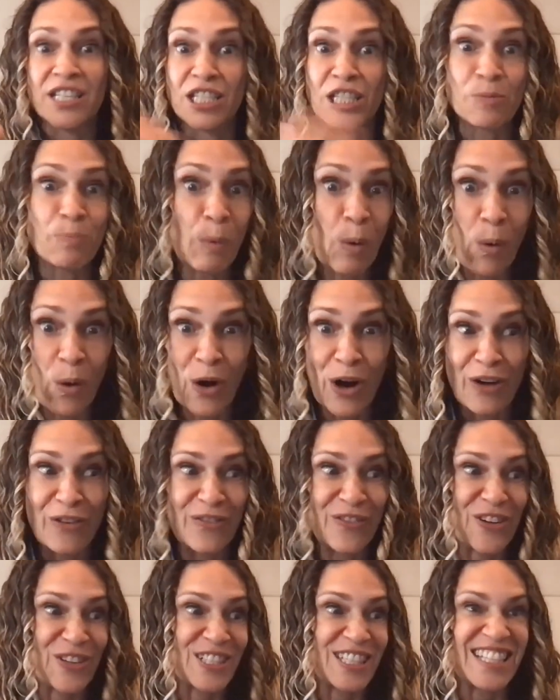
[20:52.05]
the
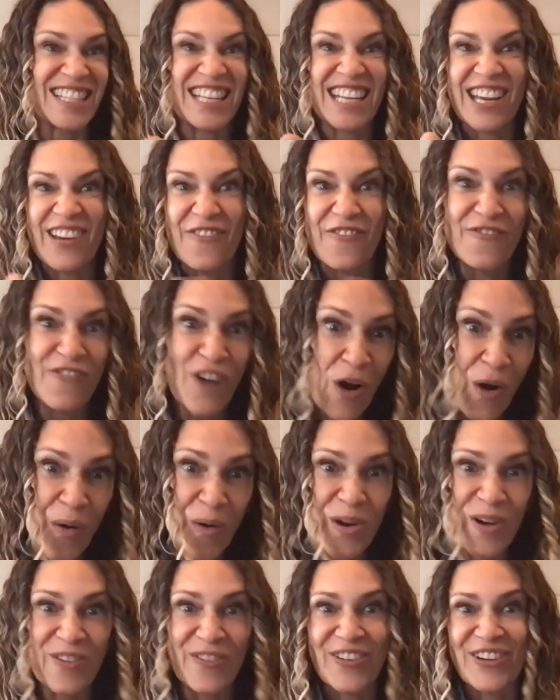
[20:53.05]
Sport versus the
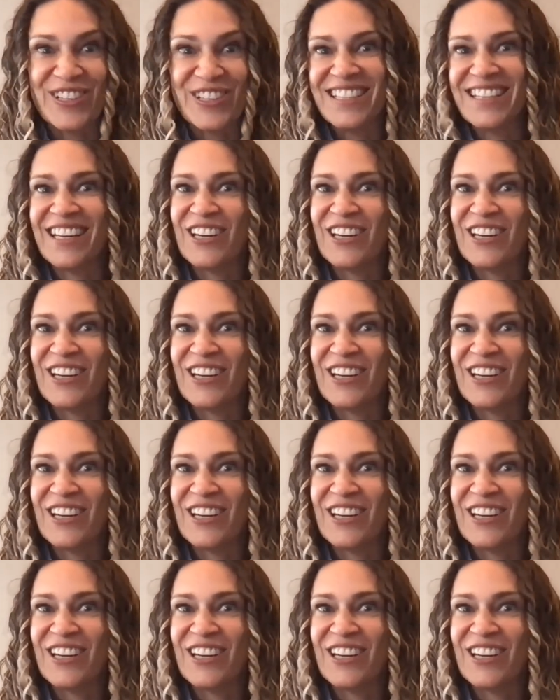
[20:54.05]
Evoque versus,